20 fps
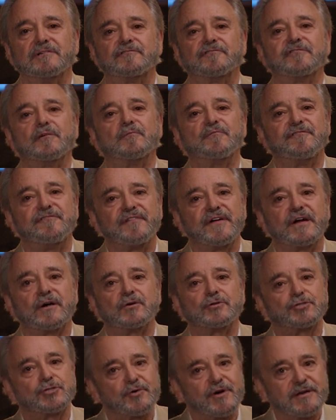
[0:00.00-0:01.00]
from
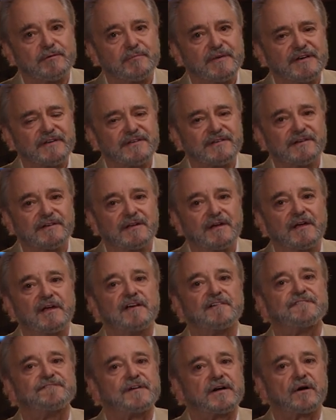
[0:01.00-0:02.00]
fair treatment,
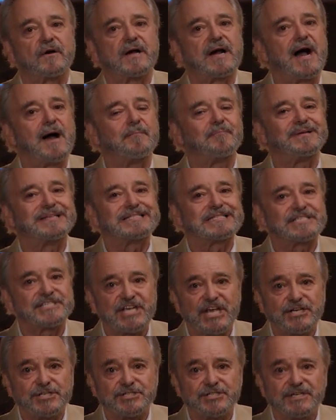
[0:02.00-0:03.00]
fair
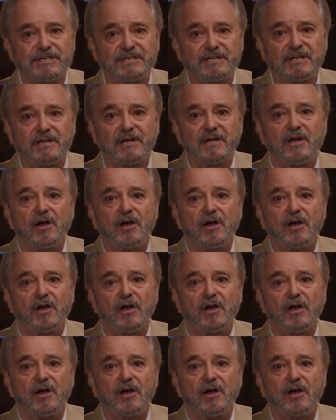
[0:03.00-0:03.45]
compensation,